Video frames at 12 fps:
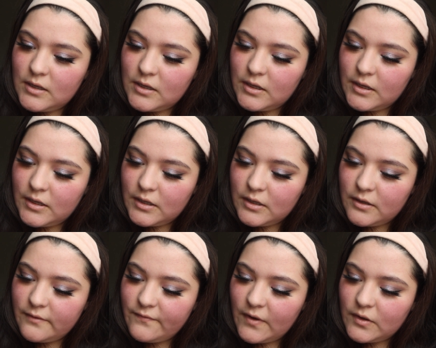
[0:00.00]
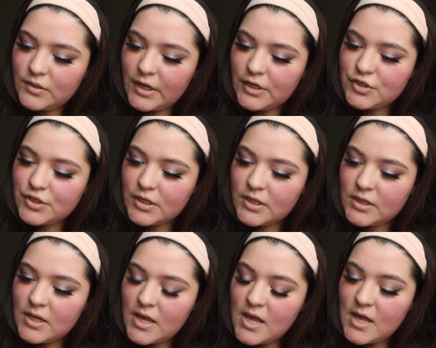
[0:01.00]
a
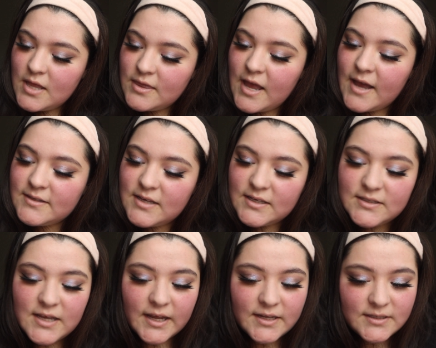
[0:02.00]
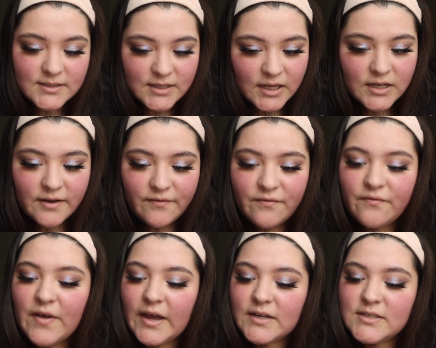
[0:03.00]
foundation that has a second skin
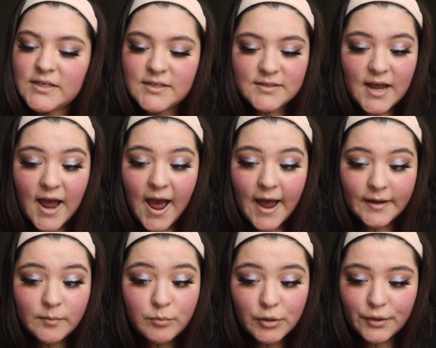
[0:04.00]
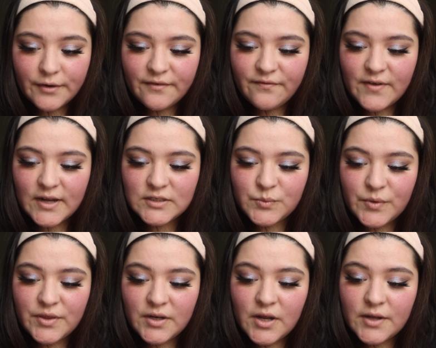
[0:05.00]
effect. It is a high blur effect
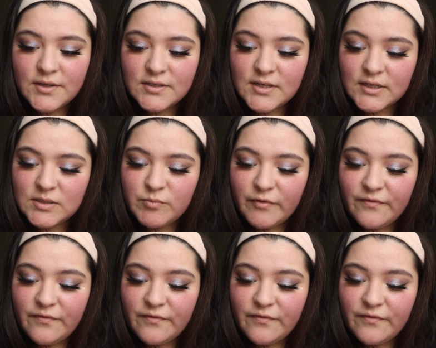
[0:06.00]
with an undetectable